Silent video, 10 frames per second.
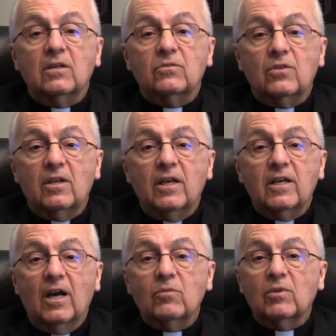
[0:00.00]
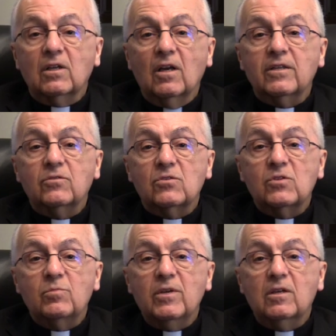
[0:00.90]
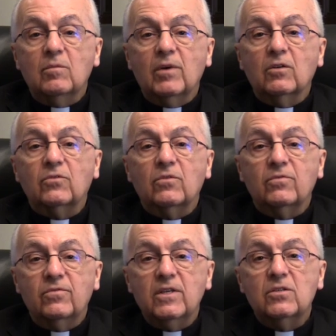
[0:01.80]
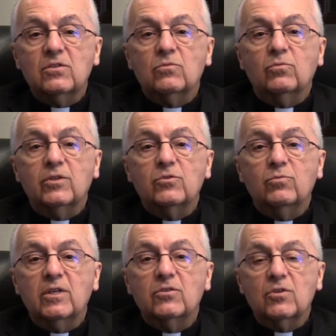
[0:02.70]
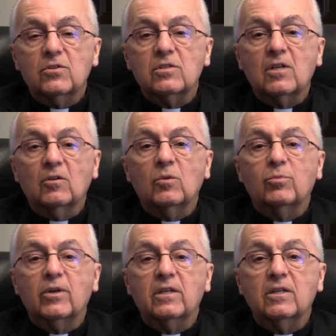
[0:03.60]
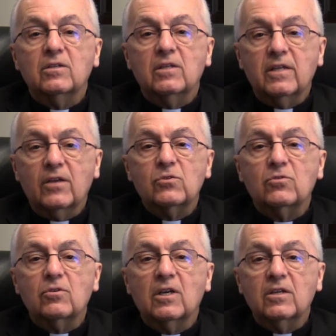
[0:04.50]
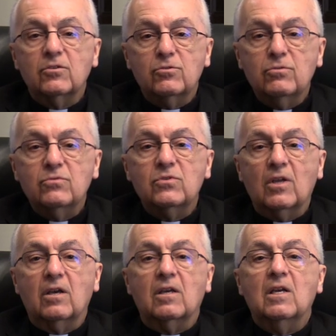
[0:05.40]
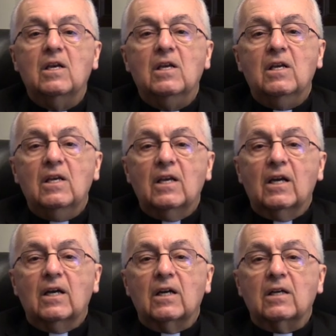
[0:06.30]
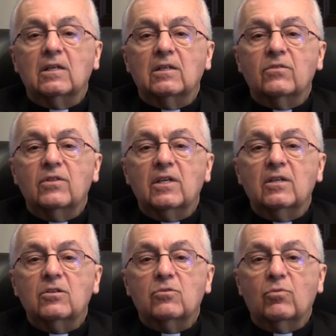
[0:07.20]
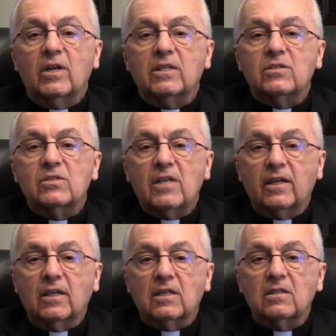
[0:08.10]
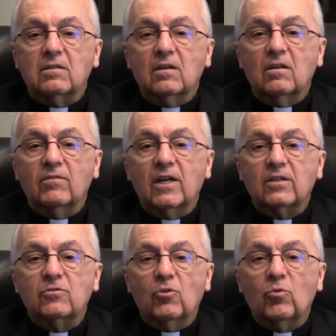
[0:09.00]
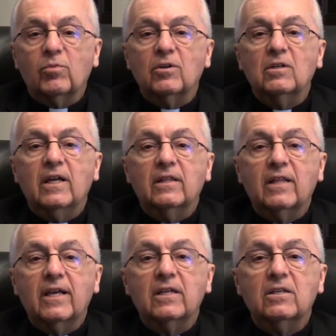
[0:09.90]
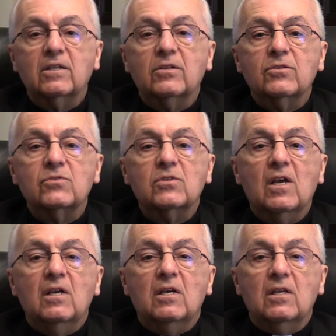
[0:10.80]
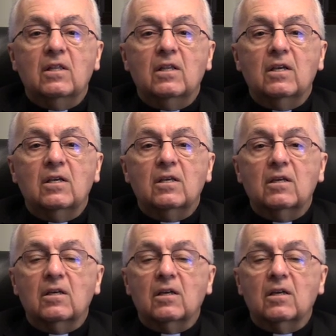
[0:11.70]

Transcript: today I would like to speak about the feast which we just celebrated yesterday, Tuesday, the 22nd of October, and that is the